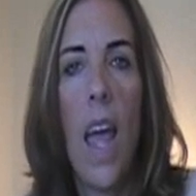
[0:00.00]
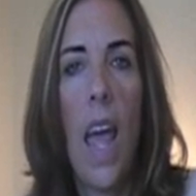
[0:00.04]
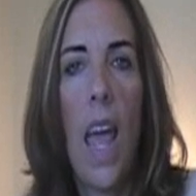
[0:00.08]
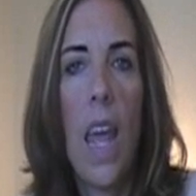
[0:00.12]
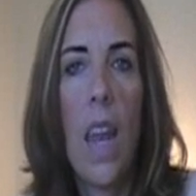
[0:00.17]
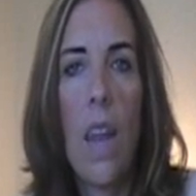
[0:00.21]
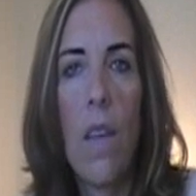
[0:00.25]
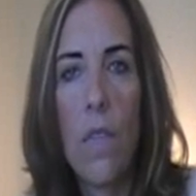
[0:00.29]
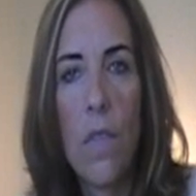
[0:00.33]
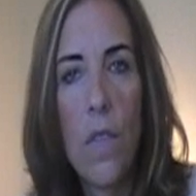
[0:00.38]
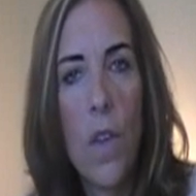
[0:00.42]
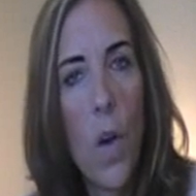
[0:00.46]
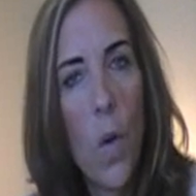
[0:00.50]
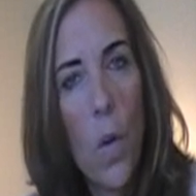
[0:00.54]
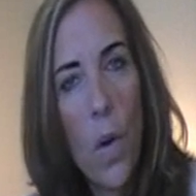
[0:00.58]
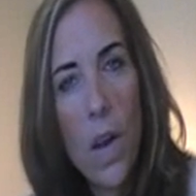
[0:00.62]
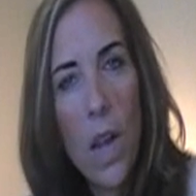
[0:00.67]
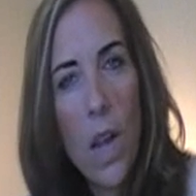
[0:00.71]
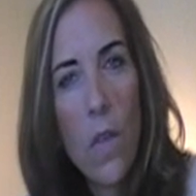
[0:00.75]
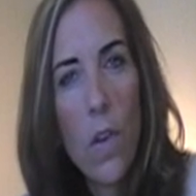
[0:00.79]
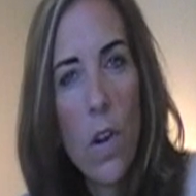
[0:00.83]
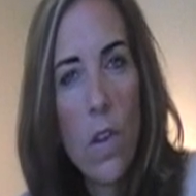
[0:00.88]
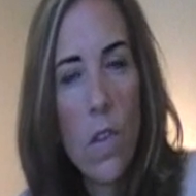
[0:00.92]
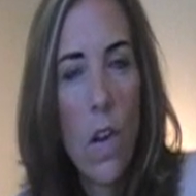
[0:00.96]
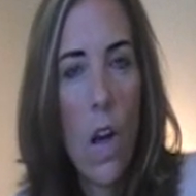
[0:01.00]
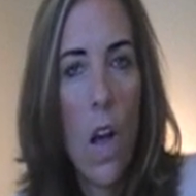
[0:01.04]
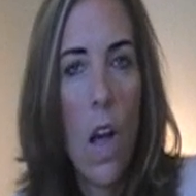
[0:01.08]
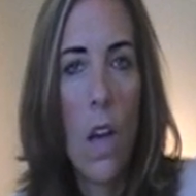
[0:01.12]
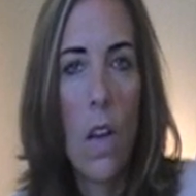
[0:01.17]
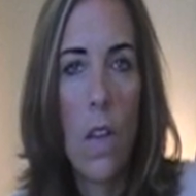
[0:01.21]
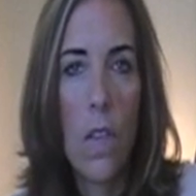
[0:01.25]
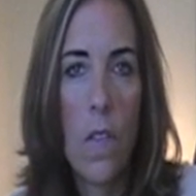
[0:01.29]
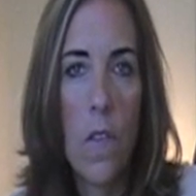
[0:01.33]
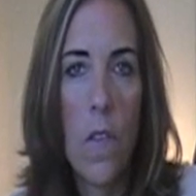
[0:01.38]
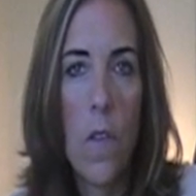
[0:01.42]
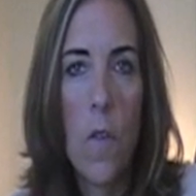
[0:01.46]
And if no one ever
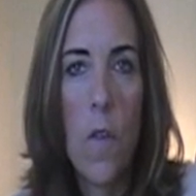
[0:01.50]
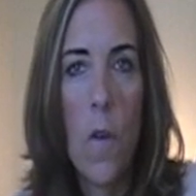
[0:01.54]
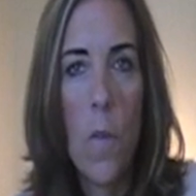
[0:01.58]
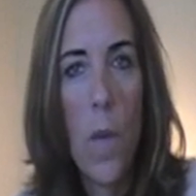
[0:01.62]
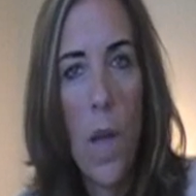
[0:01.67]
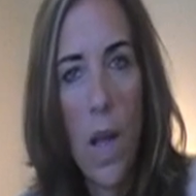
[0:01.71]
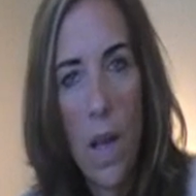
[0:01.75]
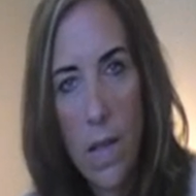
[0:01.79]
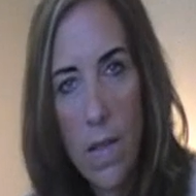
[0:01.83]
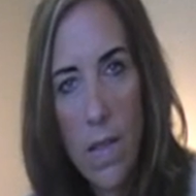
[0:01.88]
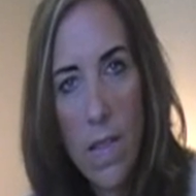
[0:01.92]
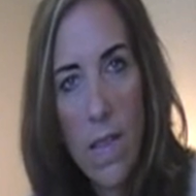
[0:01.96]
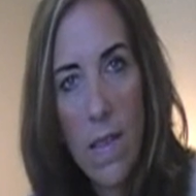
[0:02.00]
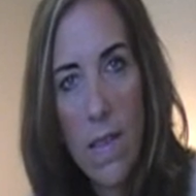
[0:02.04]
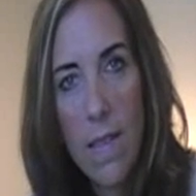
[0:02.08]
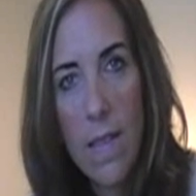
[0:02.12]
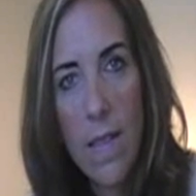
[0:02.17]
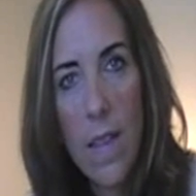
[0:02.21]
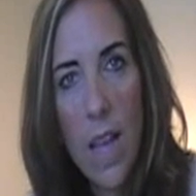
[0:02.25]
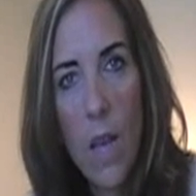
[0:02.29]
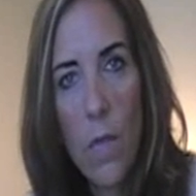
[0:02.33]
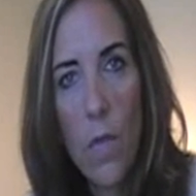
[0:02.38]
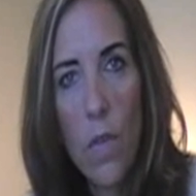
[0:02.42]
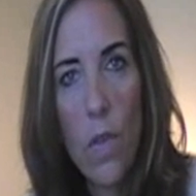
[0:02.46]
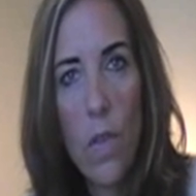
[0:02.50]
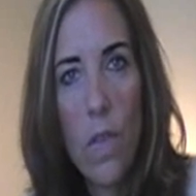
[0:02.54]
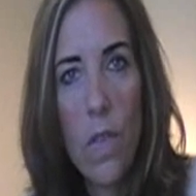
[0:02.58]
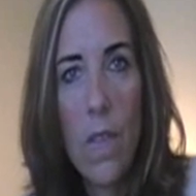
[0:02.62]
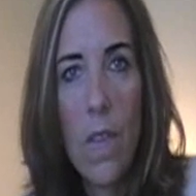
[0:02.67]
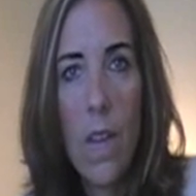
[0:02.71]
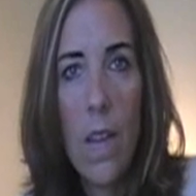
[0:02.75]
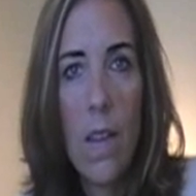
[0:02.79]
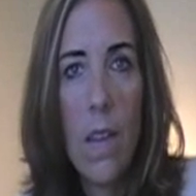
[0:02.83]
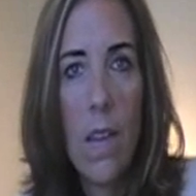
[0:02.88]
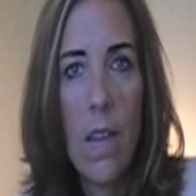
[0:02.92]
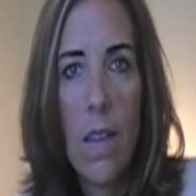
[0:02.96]
talks to you about these levels,
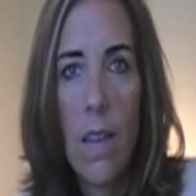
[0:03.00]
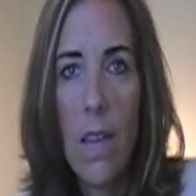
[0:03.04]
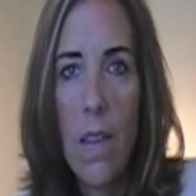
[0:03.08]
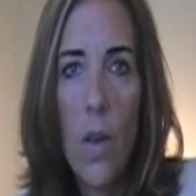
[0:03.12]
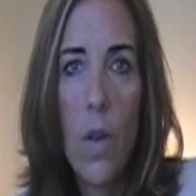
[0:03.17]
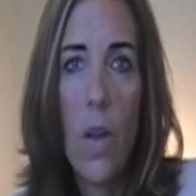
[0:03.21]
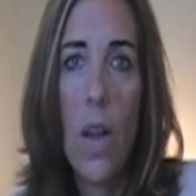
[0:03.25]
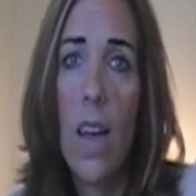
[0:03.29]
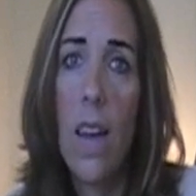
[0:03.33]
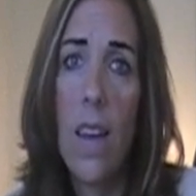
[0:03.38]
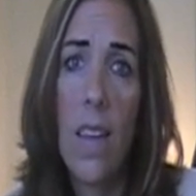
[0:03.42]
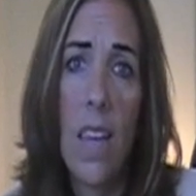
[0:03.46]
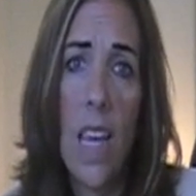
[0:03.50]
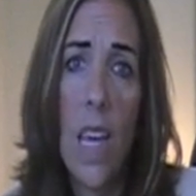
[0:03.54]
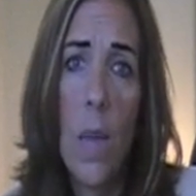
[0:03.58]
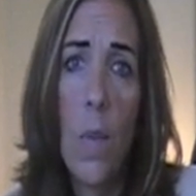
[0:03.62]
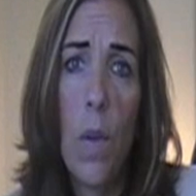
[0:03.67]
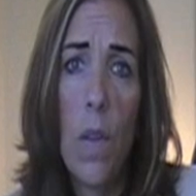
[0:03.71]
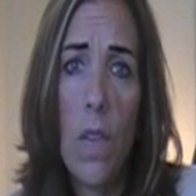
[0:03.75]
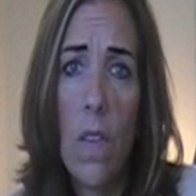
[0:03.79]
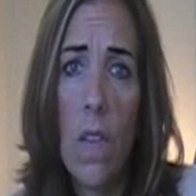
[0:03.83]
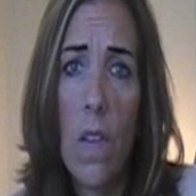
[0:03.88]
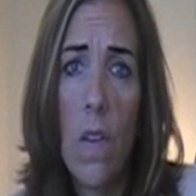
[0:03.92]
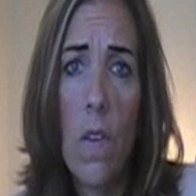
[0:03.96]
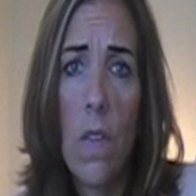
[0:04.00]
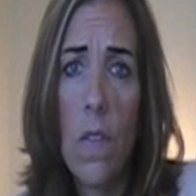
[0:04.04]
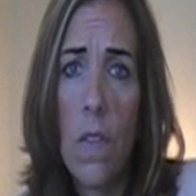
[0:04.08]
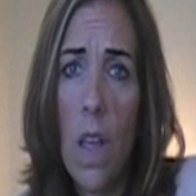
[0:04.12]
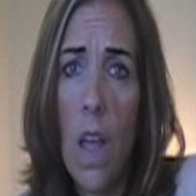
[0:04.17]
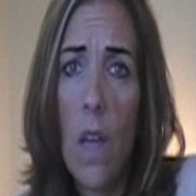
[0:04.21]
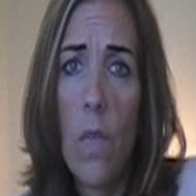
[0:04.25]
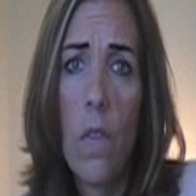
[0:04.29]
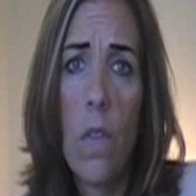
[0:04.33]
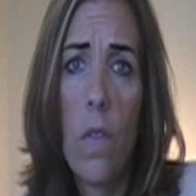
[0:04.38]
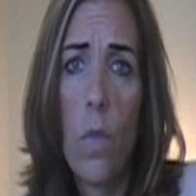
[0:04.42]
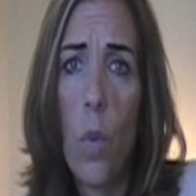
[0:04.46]
then you kind of keep it to
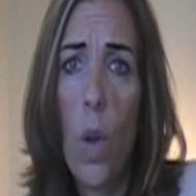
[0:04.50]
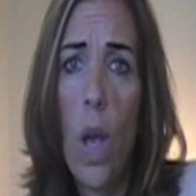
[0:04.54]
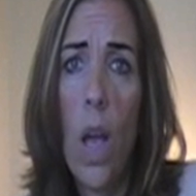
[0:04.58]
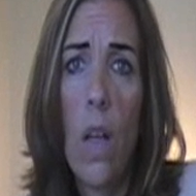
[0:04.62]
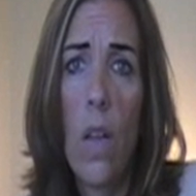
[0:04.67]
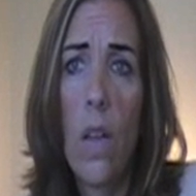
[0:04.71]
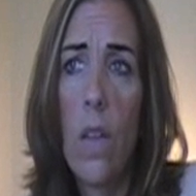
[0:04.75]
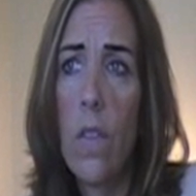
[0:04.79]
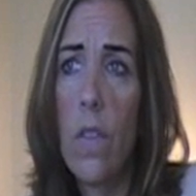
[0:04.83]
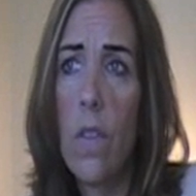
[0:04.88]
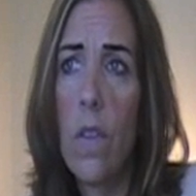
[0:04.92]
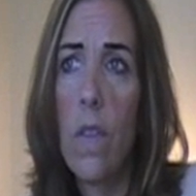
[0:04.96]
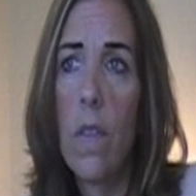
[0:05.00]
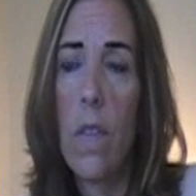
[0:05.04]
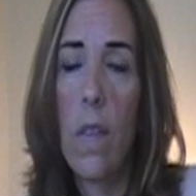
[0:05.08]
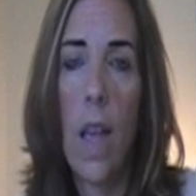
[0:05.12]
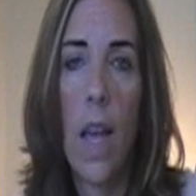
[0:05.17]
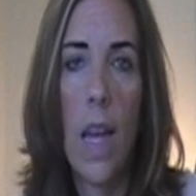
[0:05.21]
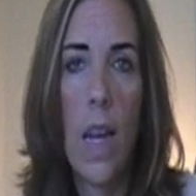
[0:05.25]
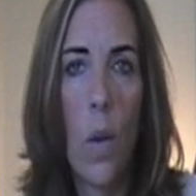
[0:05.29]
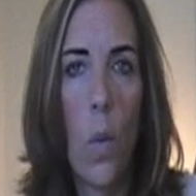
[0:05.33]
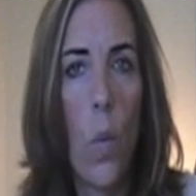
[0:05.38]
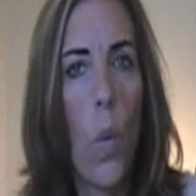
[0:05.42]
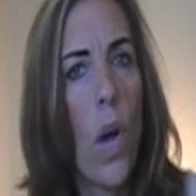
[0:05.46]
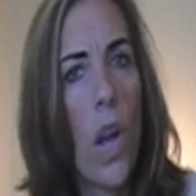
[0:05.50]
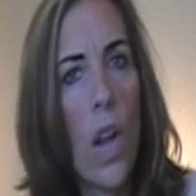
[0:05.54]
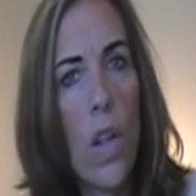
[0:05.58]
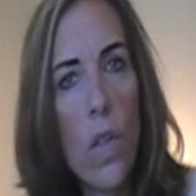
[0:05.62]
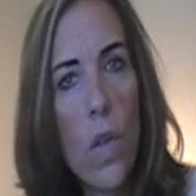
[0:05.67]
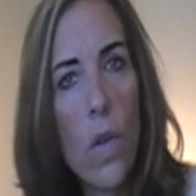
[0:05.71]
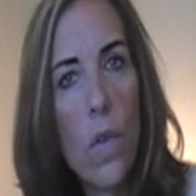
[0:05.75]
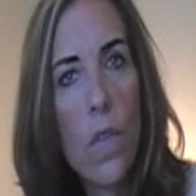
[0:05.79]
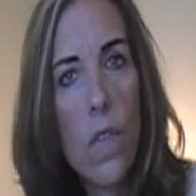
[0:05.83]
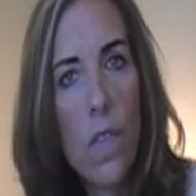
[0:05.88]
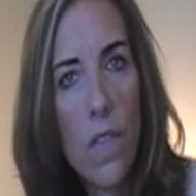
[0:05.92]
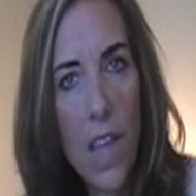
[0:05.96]
yourself as well. It's just kind of one
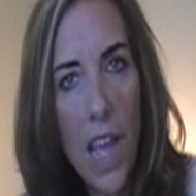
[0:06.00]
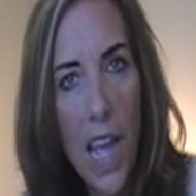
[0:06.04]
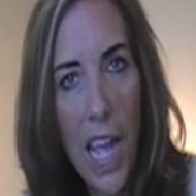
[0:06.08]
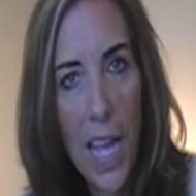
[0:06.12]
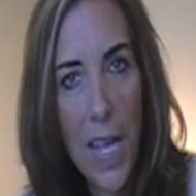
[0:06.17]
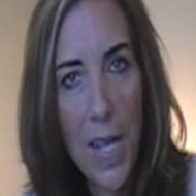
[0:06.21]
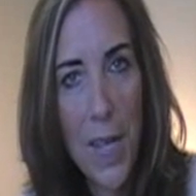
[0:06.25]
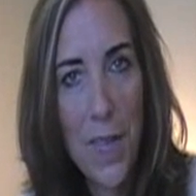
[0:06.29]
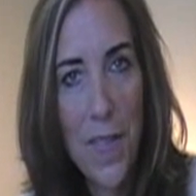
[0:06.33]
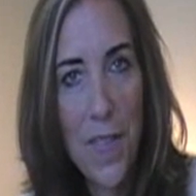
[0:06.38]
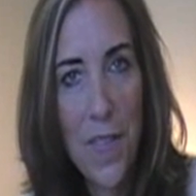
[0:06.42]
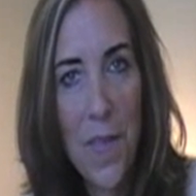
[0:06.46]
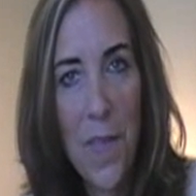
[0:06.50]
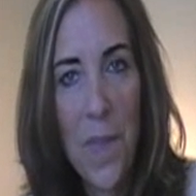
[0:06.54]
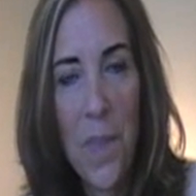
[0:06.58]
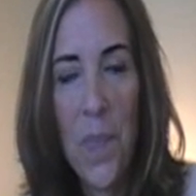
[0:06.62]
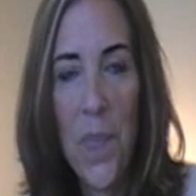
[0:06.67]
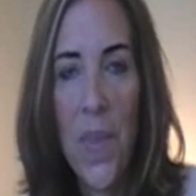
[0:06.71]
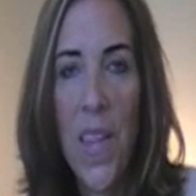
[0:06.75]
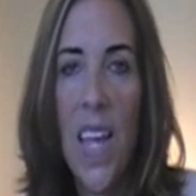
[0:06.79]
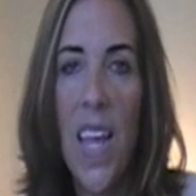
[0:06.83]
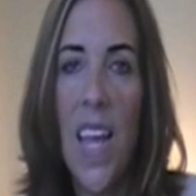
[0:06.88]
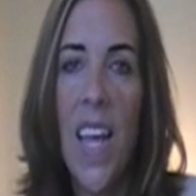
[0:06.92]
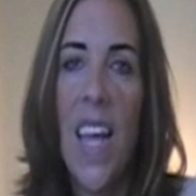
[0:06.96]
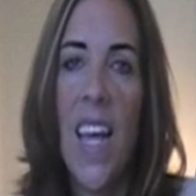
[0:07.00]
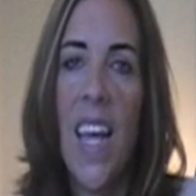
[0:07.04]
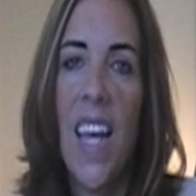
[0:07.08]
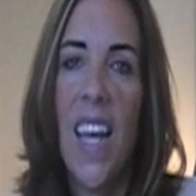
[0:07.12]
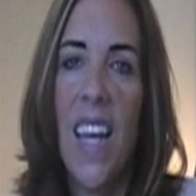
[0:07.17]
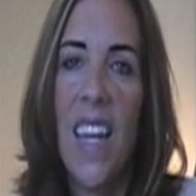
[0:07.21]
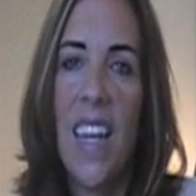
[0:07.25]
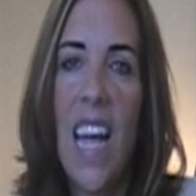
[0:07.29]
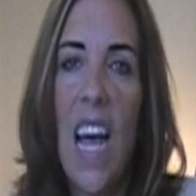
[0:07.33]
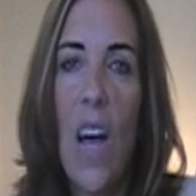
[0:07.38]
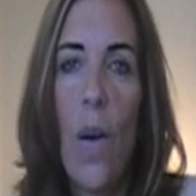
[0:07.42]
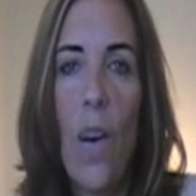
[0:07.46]
of those things.
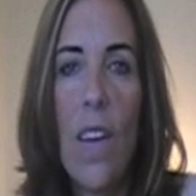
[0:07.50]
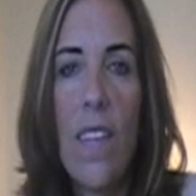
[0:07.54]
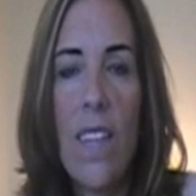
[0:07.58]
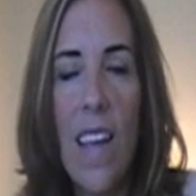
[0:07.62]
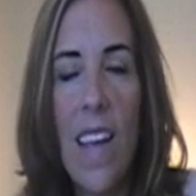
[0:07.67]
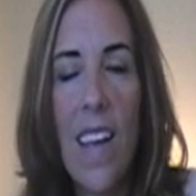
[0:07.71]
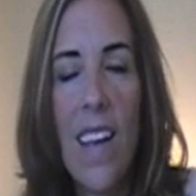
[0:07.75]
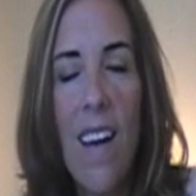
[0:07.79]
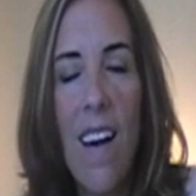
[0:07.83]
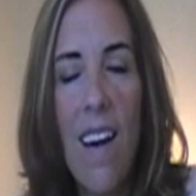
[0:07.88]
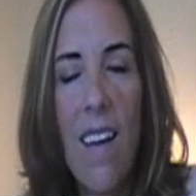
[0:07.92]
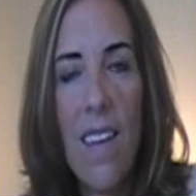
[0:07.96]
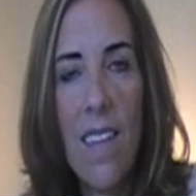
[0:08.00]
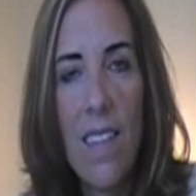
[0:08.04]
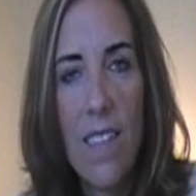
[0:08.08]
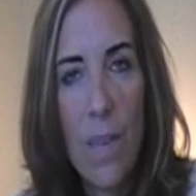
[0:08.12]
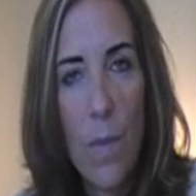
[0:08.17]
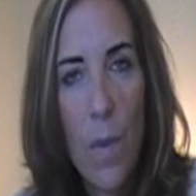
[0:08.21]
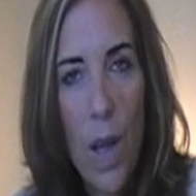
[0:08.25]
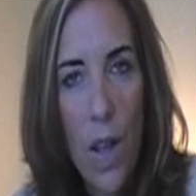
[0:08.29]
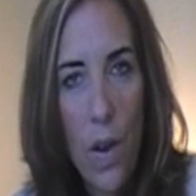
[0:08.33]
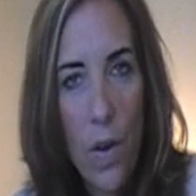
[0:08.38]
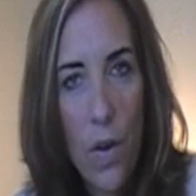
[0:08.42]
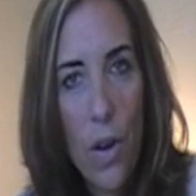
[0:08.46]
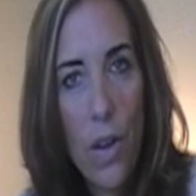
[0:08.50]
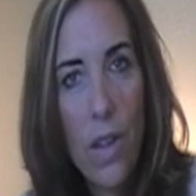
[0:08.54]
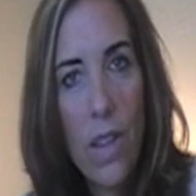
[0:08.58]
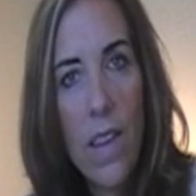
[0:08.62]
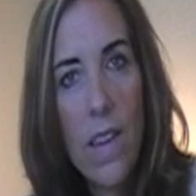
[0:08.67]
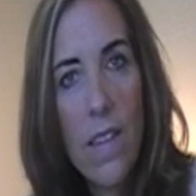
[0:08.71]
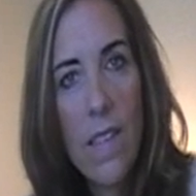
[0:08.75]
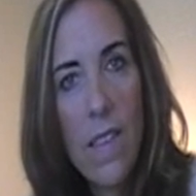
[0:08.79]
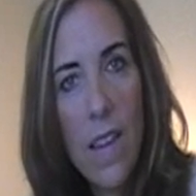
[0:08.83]
Now, as I got into my early